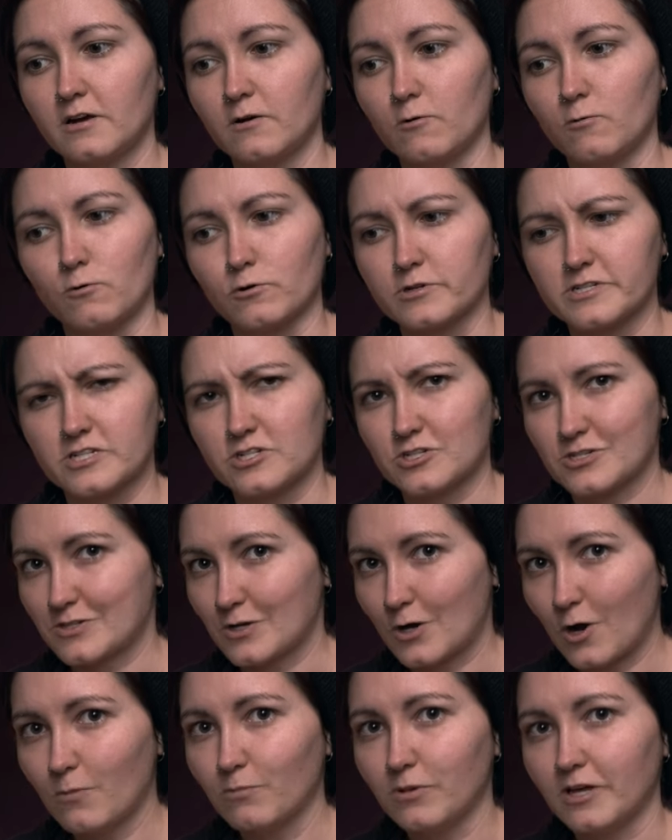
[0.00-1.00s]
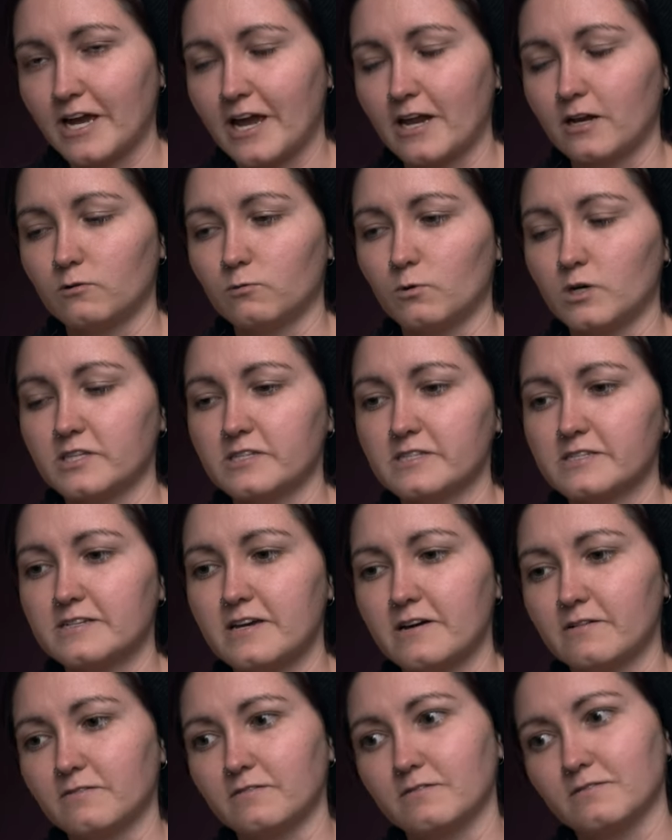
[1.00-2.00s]
or is it just the complicated ones?
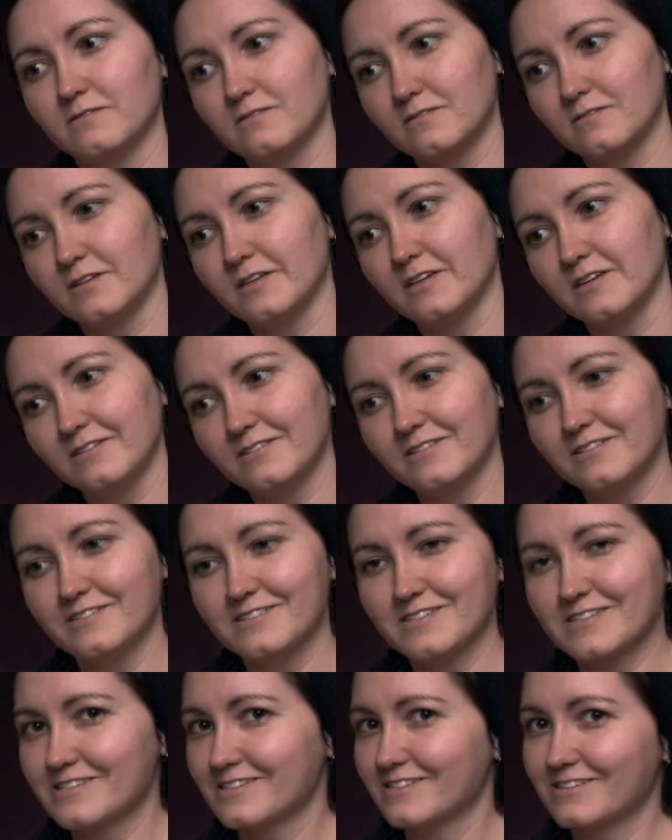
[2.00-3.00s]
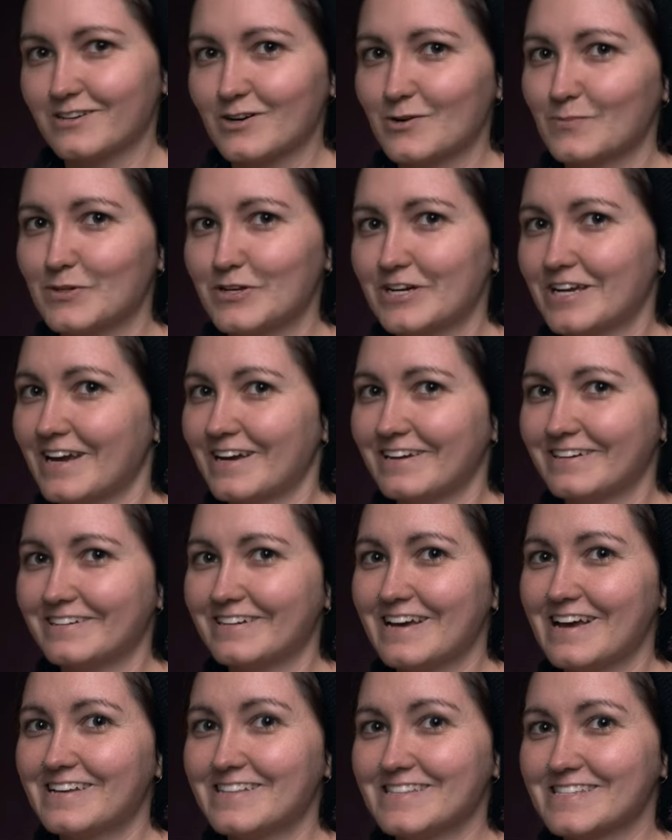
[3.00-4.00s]
Now, there's a complicated
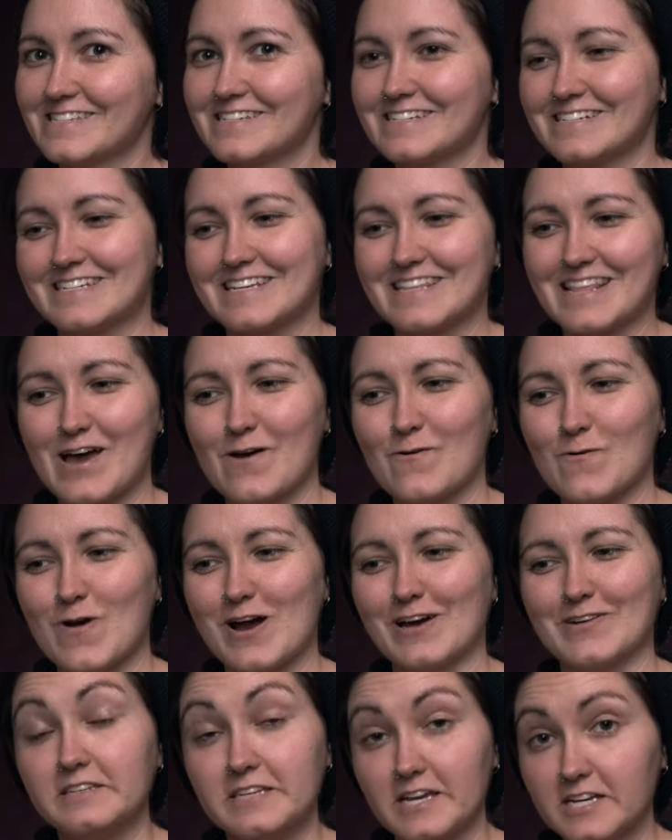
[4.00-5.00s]
answer to that one.